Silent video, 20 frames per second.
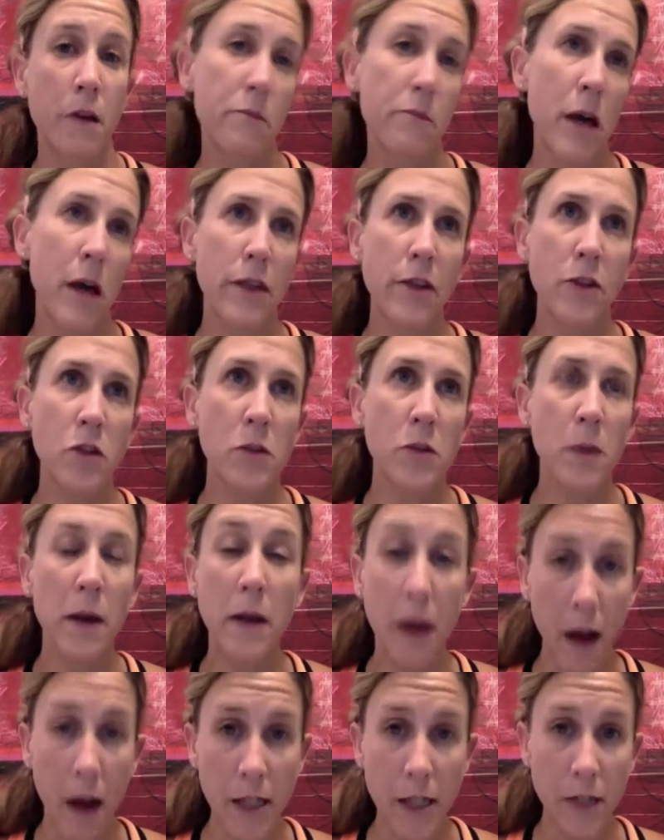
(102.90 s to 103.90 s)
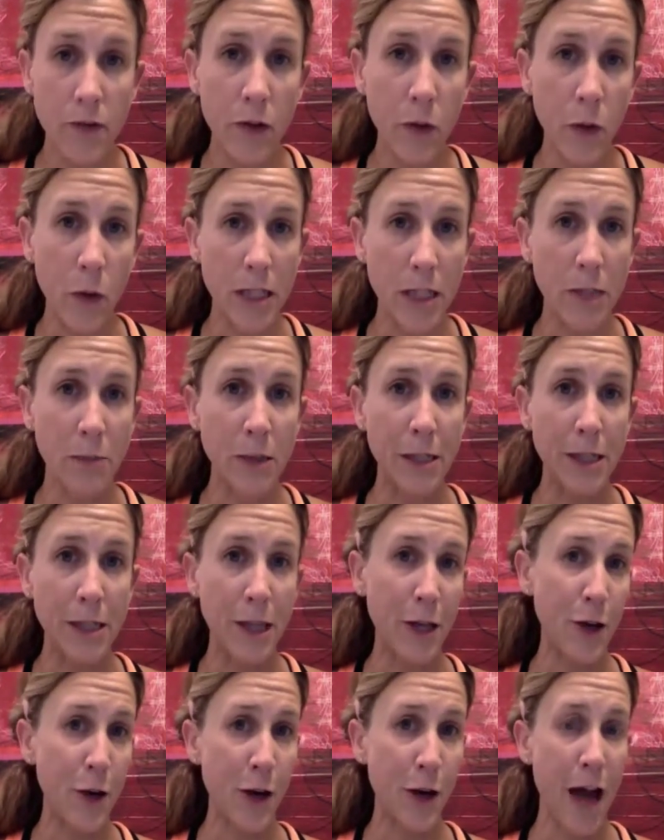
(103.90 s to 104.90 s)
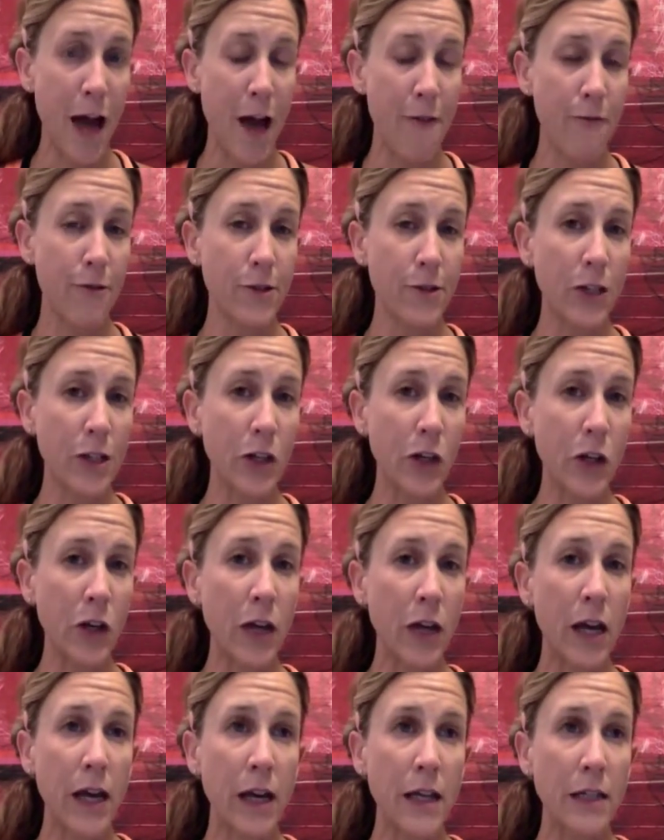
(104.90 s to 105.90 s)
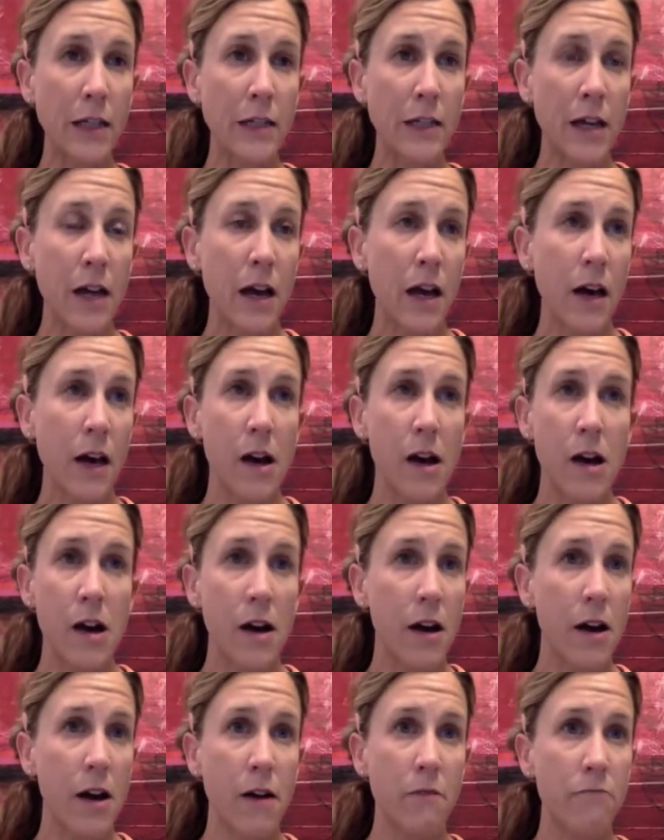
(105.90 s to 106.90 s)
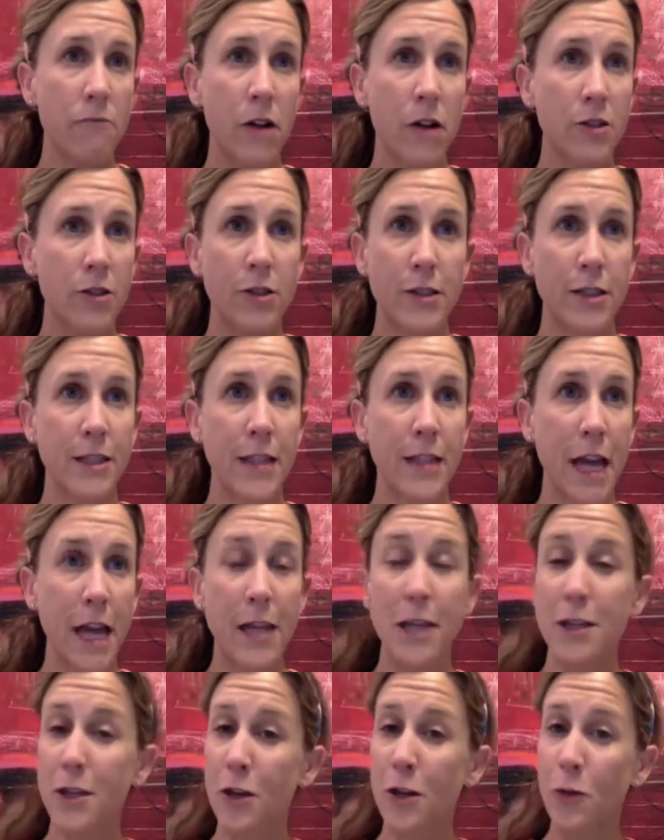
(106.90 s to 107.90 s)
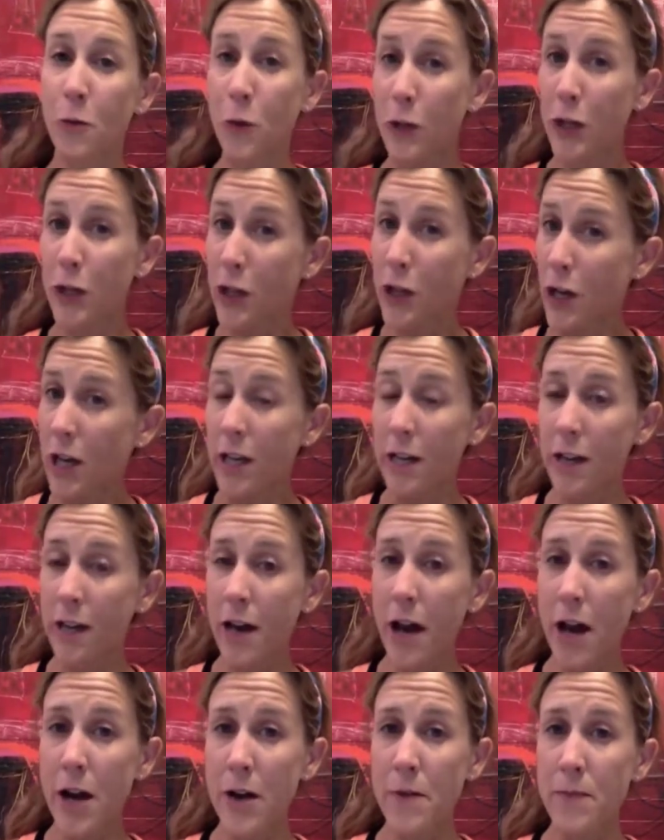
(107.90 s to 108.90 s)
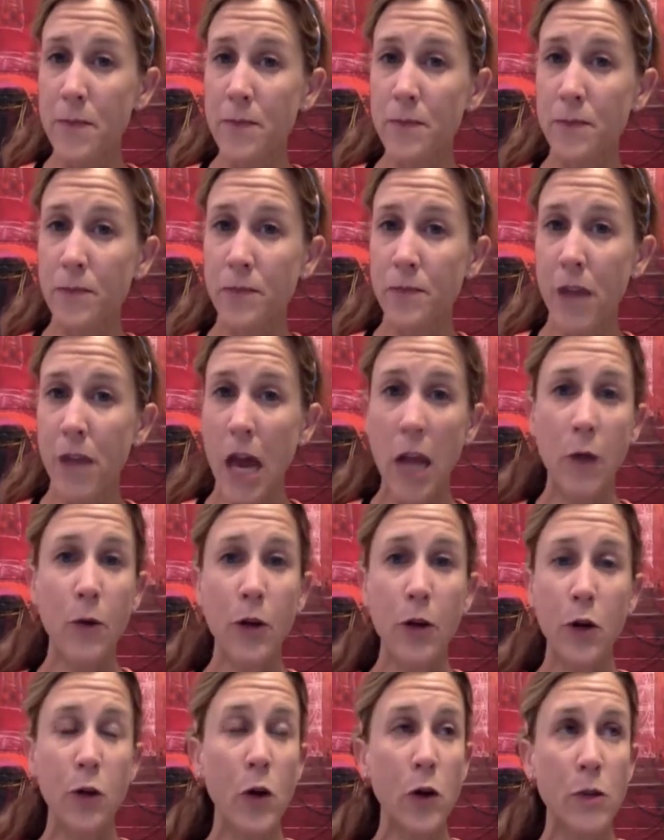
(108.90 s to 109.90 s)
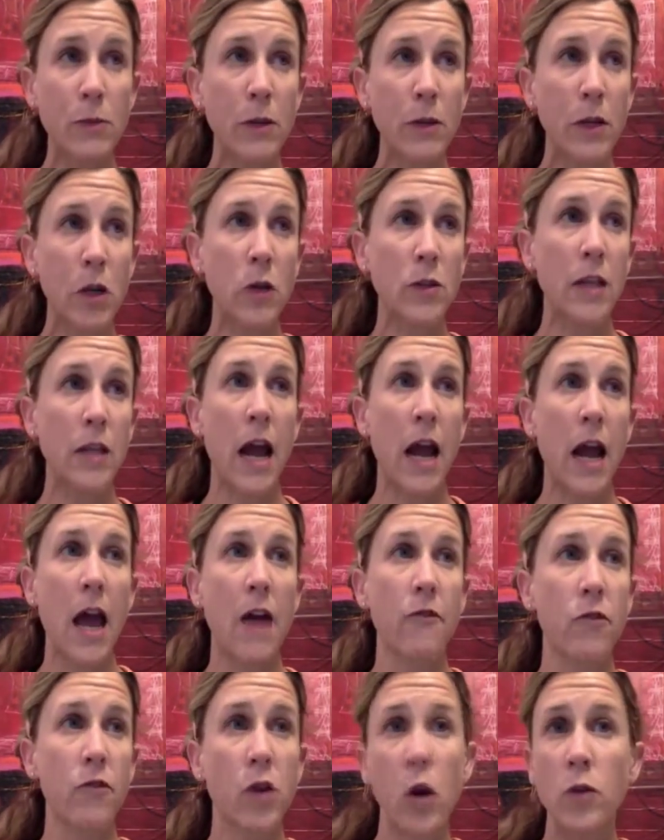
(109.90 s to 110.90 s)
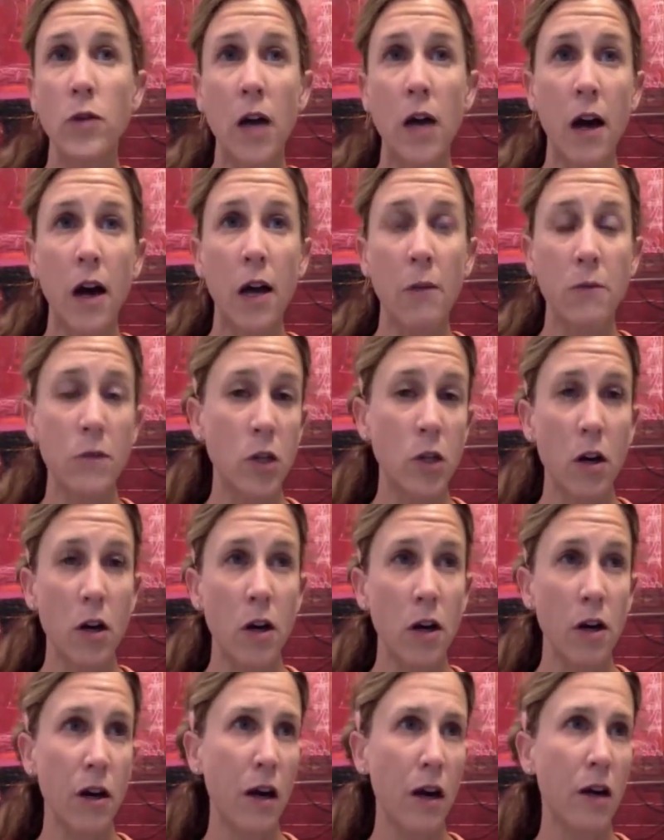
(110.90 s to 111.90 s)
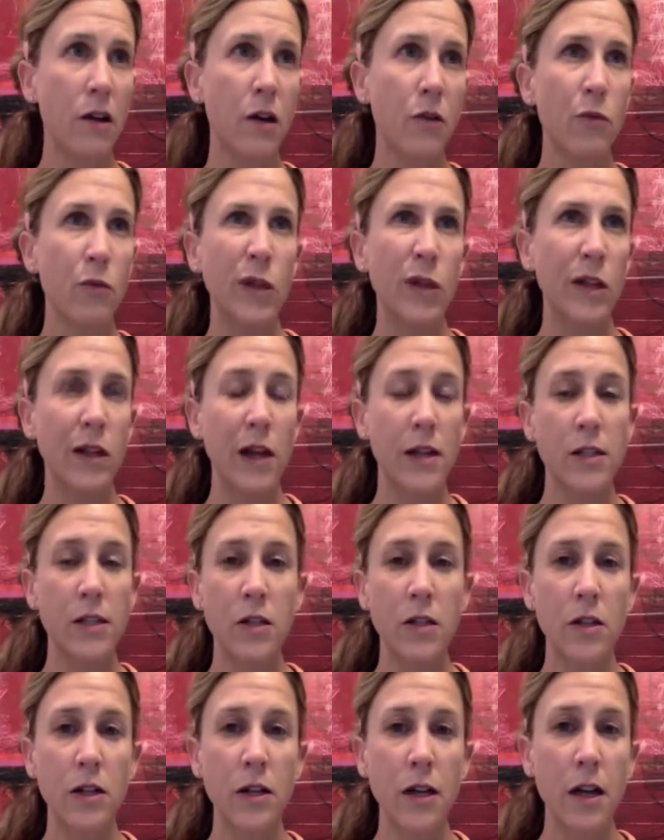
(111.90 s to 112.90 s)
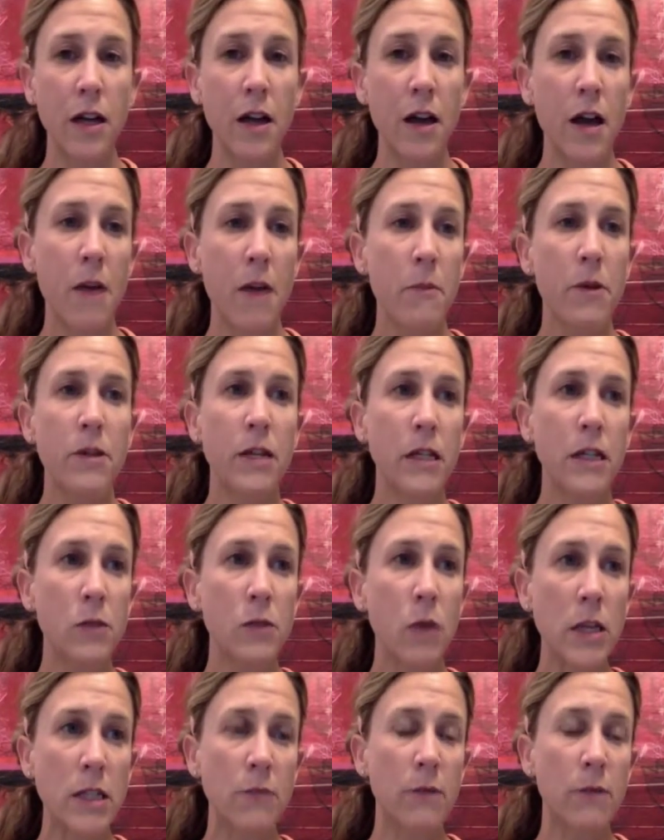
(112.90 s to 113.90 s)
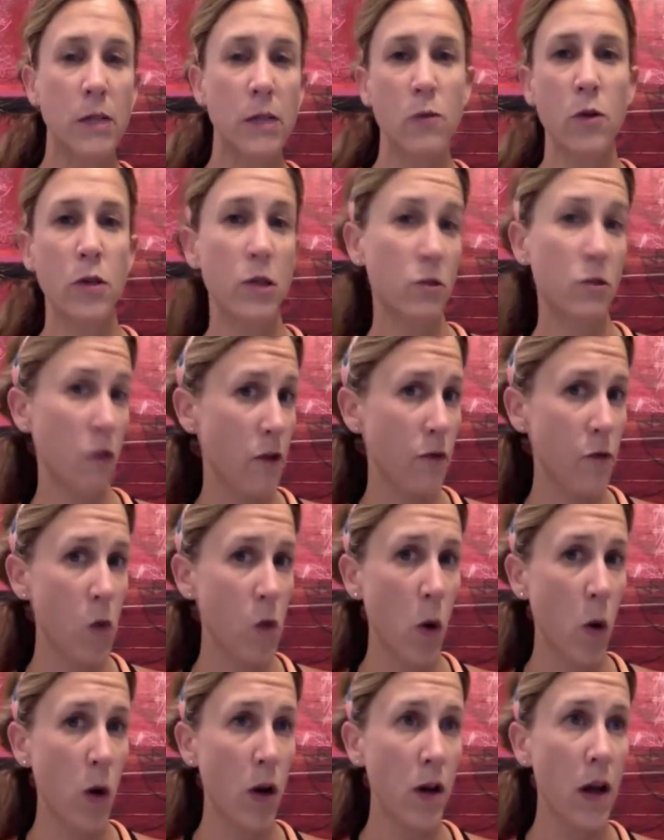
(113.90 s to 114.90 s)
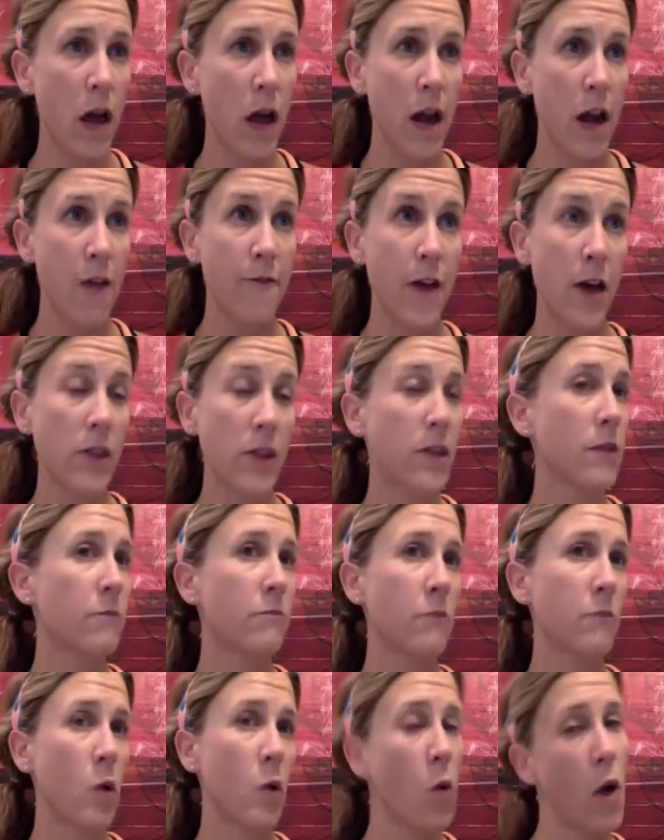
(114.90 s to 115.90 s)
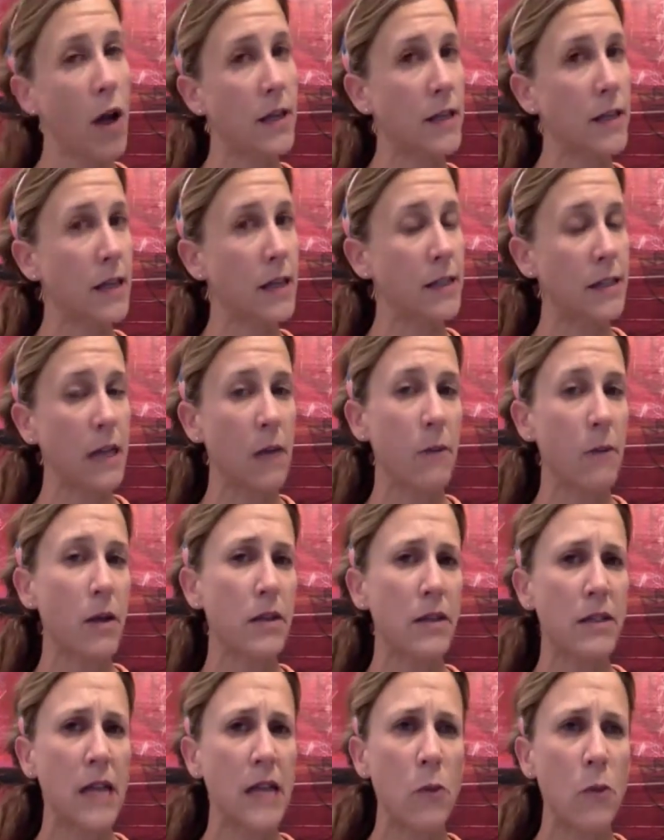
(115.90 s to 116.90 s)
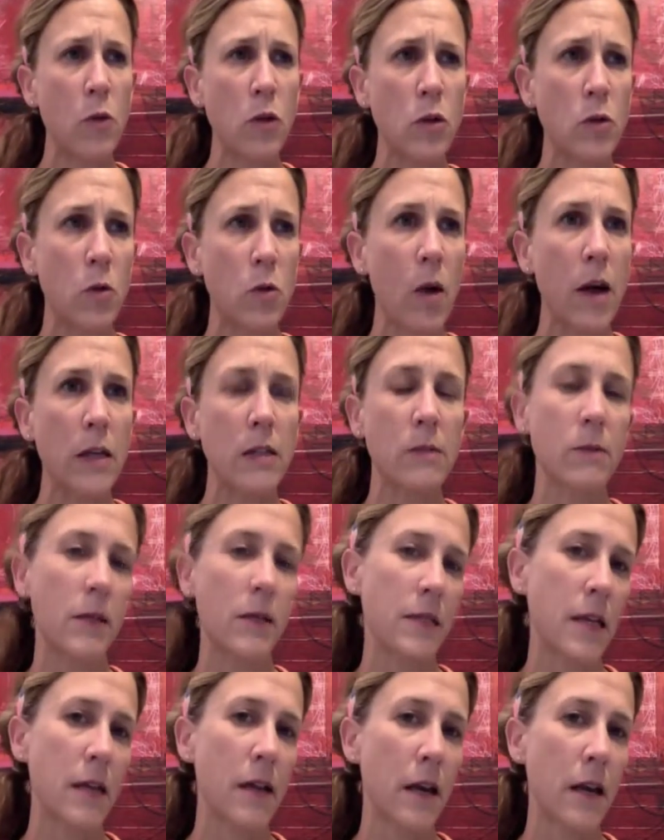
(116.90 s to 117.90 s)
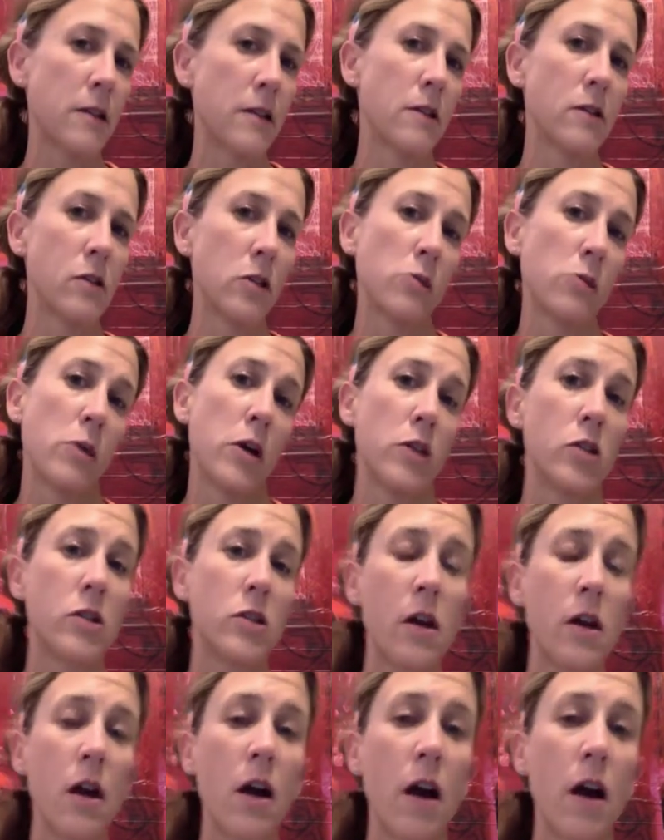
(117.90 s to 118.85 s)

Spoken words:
I think there's about 9 different recipes that you can have for dinner. And I'll just say that they're really good. Anyone who knows me knows that I have no time to cook, and I don't really like to cook, but these recipes were straightforward, and I found them quite tasty. I made the same one twice because I liked it so much.